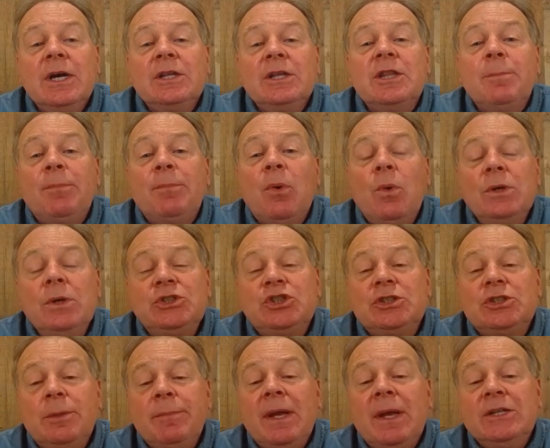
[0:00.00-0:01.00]
The porch
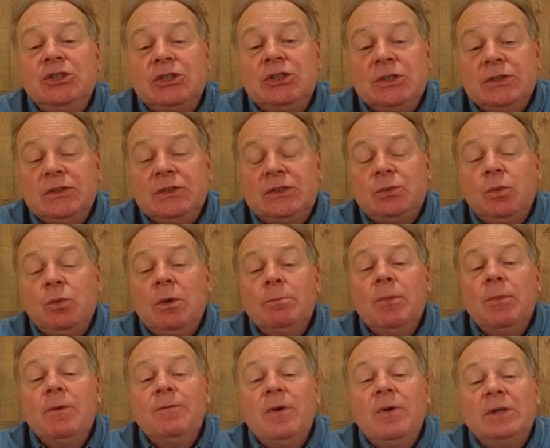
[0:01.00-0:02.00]
dimensions, we'll
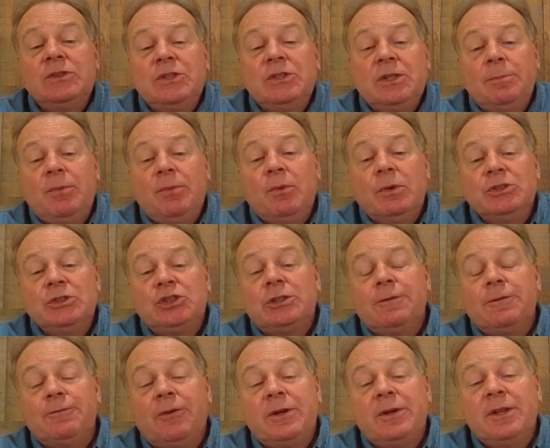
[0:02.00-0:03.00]
move on to the porch, the
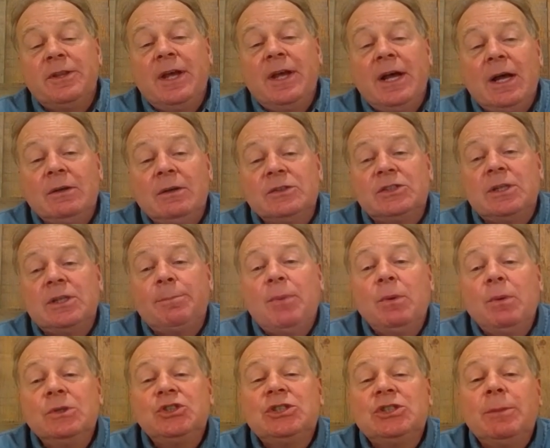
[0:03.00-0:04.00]
front of the house. The
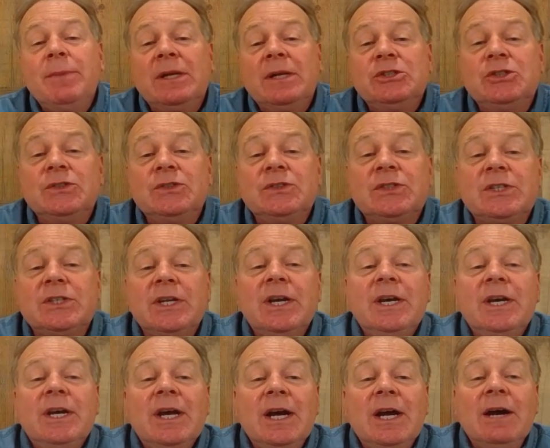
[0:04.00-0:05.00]
porch dimensions
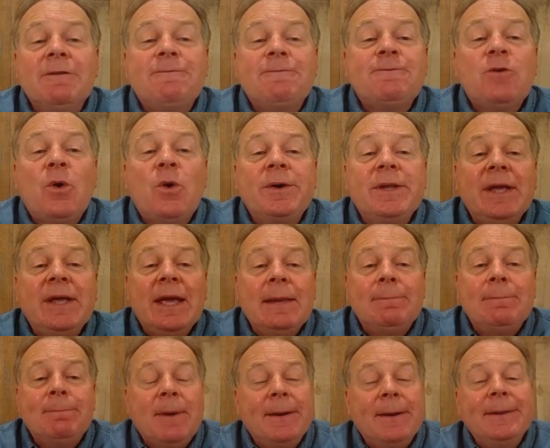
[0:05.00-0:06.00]
are
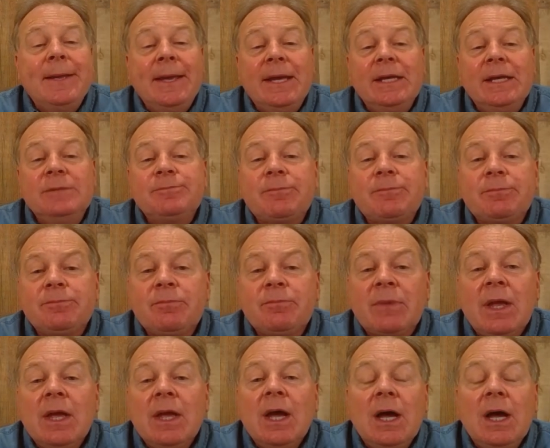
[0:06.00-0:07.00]
48 by 8.
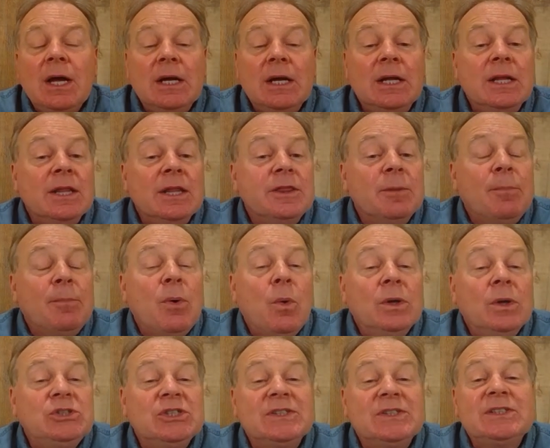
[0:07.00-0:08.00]
The
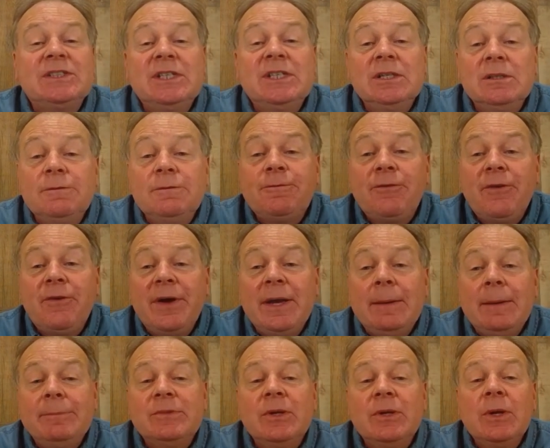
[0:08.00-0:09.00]
porch is steel
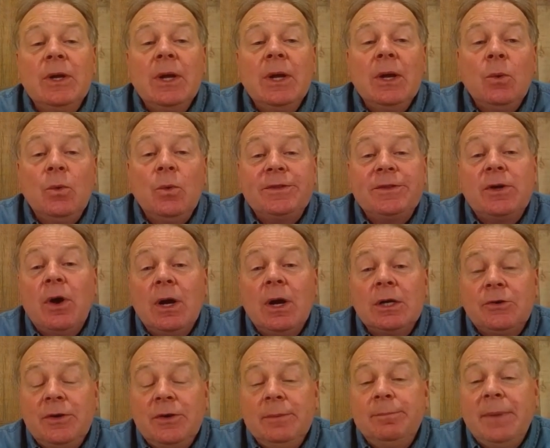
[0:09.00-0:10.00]
framed with
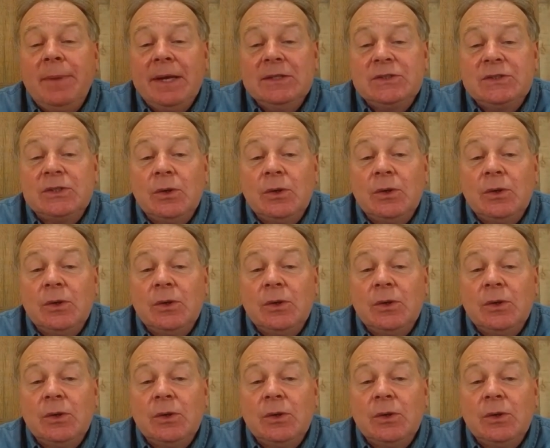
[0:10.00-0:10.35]
concrete base